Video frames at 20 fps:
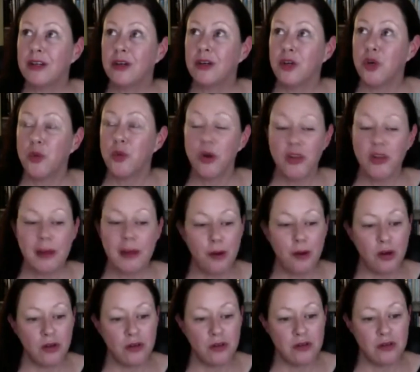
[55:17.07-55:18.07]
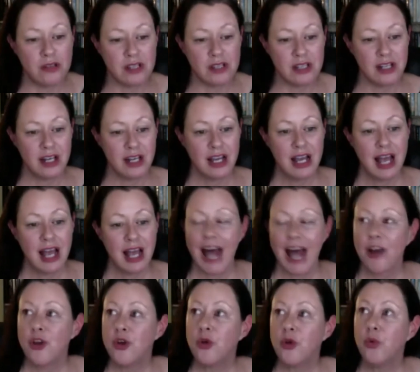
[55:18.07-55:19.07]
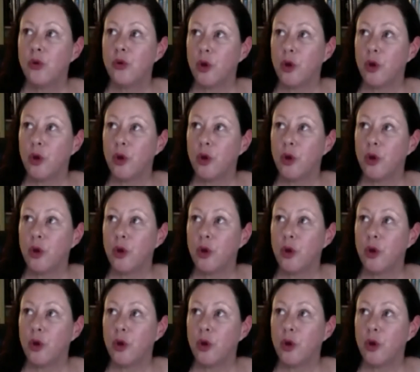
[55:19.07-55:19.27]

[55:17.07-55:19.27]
who were their models and who